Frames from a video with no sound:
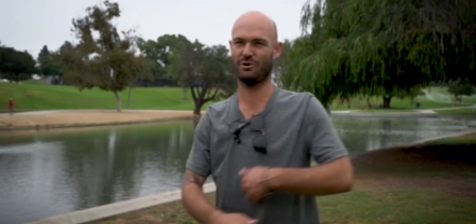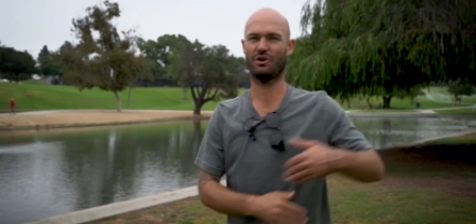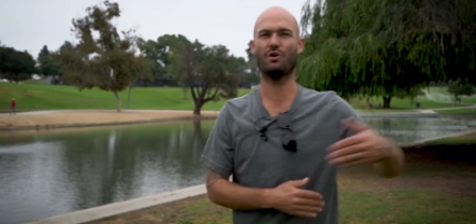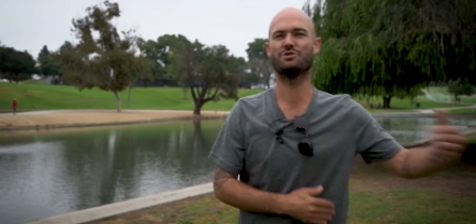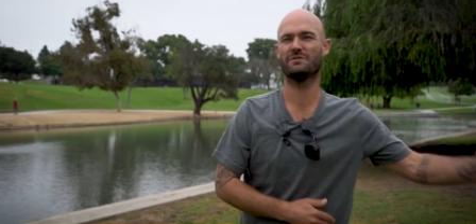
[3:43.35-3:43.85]
your
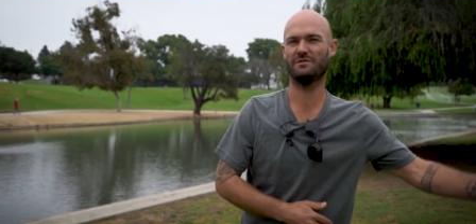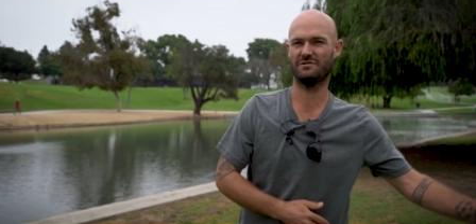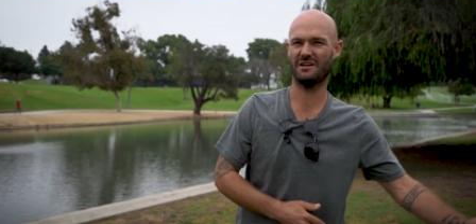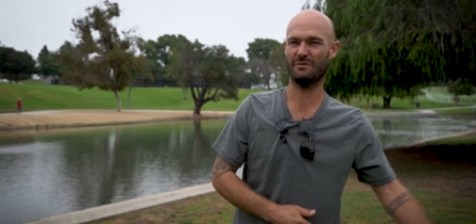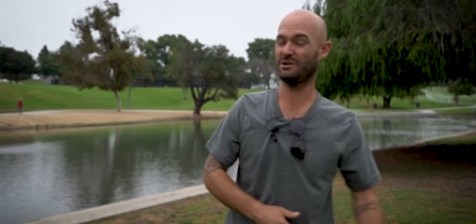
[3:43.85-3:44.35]
coach of your
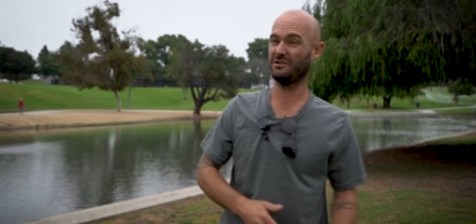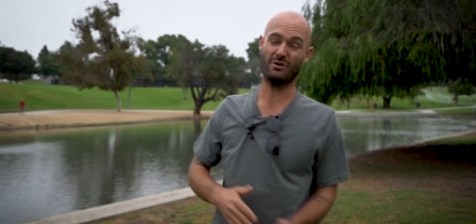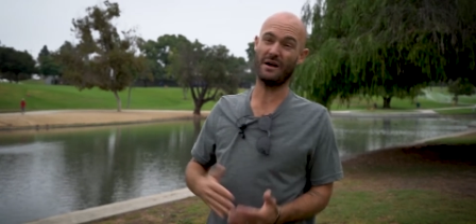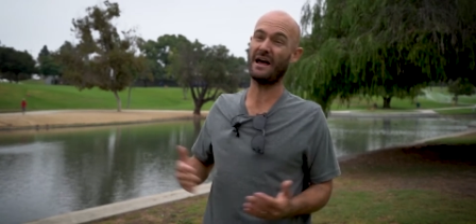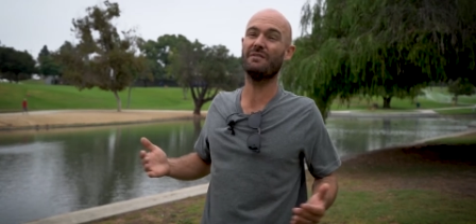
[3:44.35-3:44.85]
team, when you
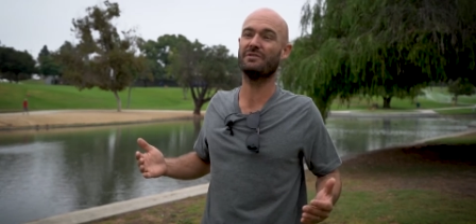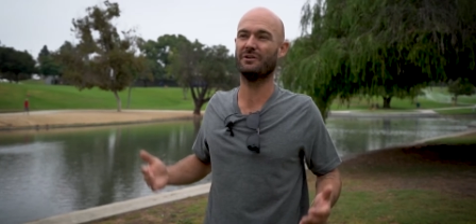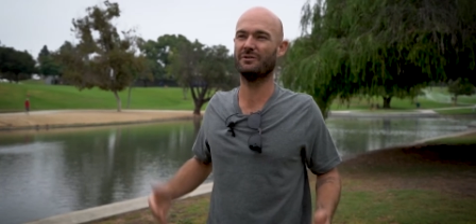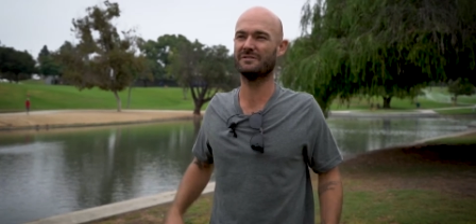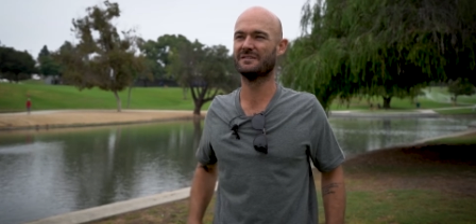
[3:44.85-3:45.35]
don't have
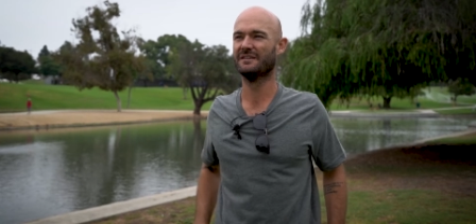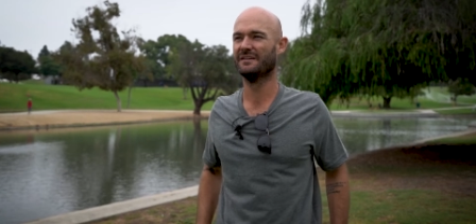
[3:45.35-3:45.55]
those,